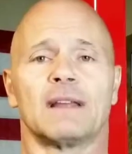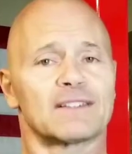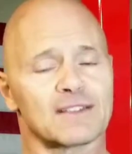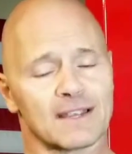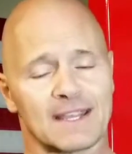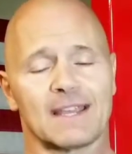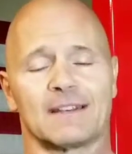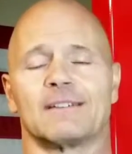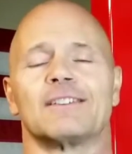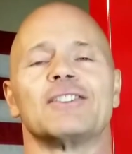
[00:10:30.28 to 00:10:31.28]
that's,
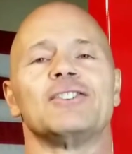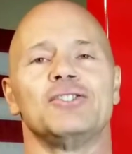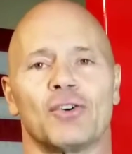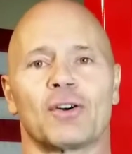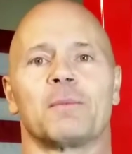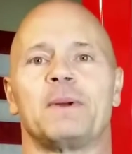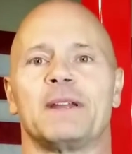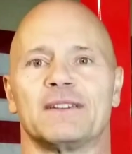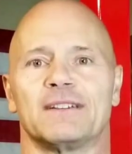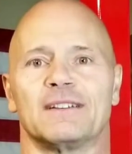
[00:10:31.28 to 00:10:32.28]
again, your
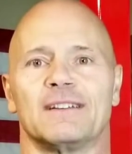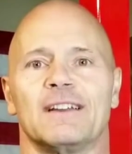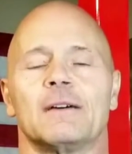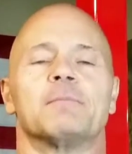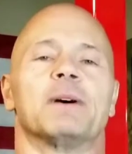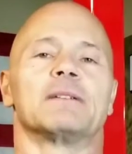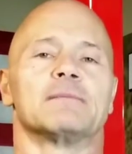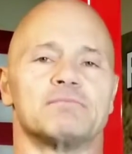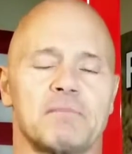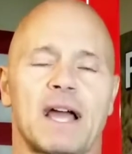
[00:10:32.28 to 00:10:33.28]
opinion.
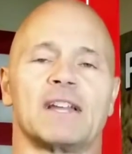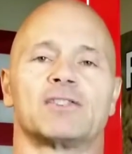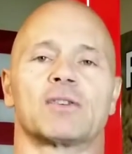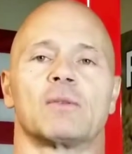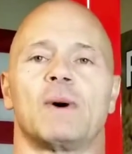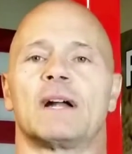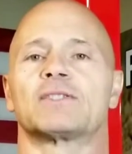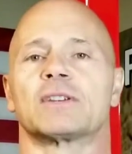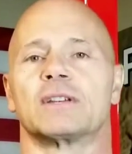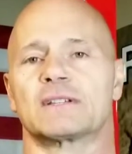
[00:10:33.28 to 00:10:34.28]
But I enjoy
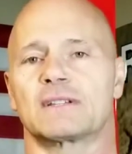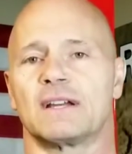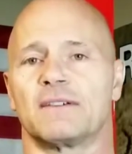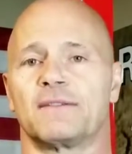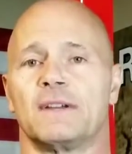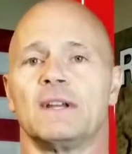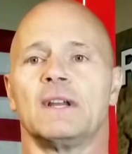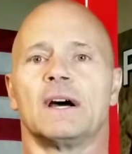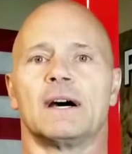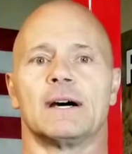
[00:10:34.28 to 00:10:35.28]
watching his stuff.
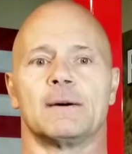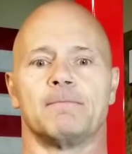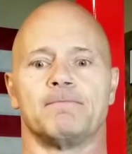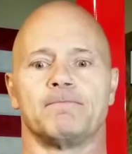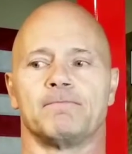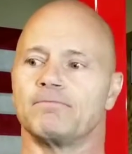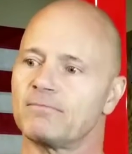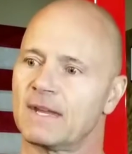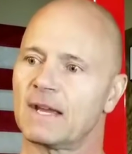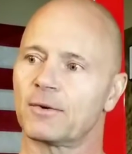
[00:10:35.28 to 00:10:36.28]

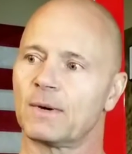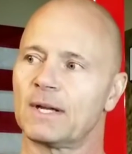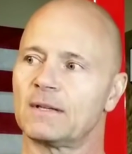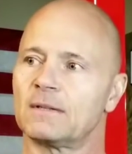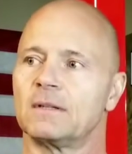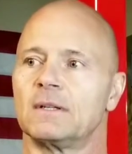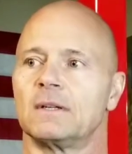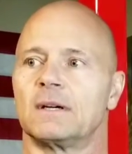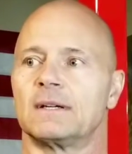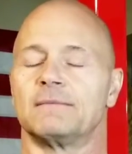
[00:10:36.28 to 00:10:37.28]
The other one,
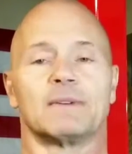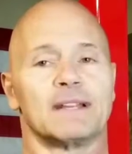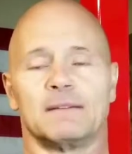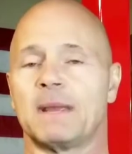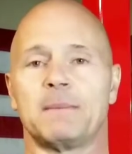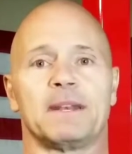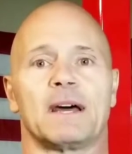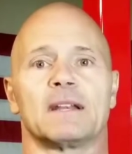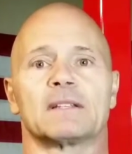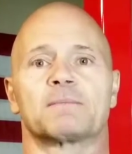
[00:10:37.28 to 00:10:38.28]
maybe
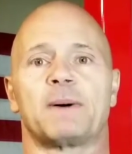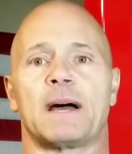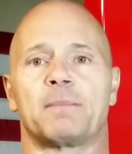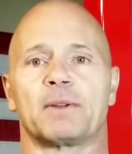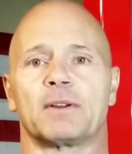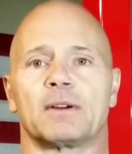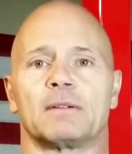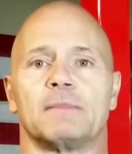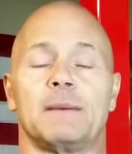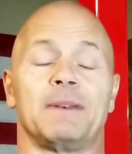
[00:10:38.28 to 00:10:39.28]
not as
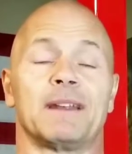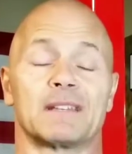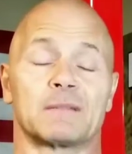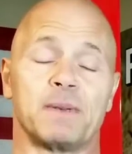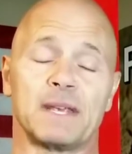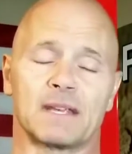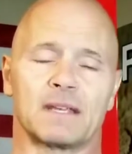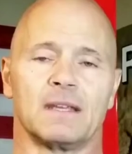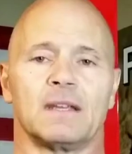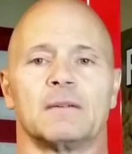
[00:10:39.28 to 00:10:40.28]
popular, maybe not as
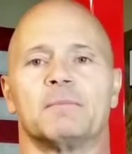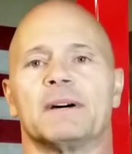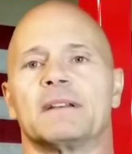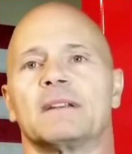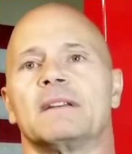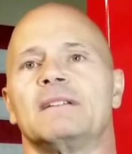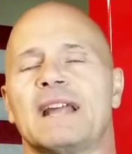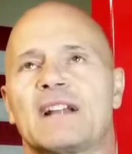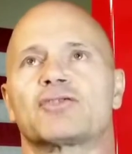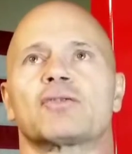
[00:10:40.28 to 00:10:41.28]
big, but
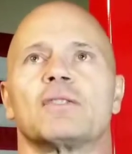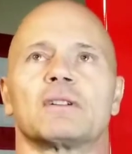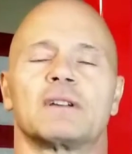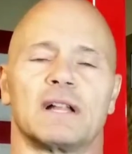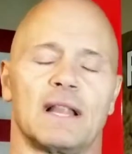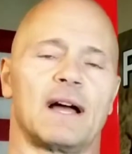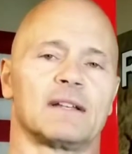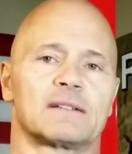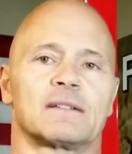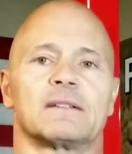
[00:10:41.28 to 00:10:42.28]
Natural
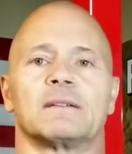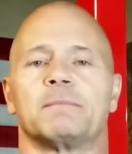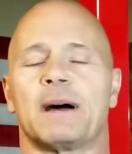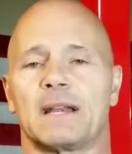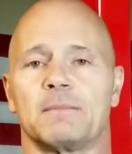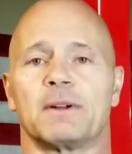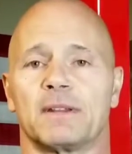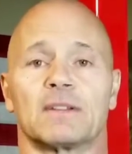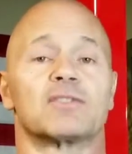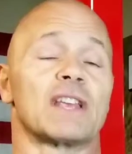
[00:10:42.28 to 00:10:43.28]
Gallant
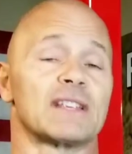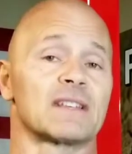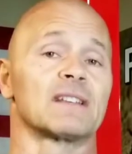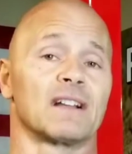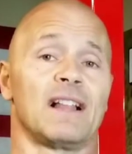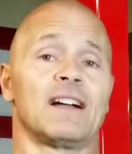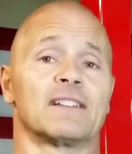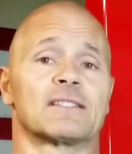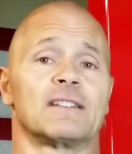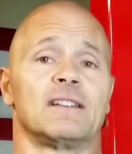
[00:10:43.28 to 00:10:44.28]
Bodybuilding, Jason
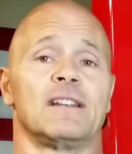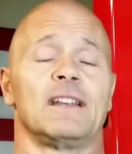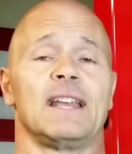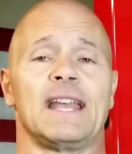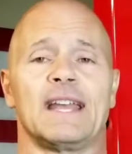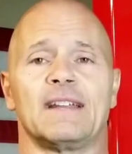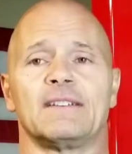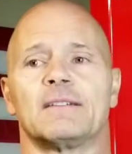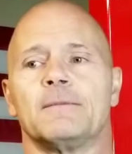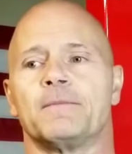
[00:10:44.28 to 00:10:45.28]
Gallant.
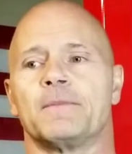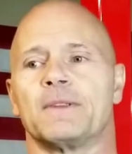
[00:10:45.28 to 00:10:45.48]
And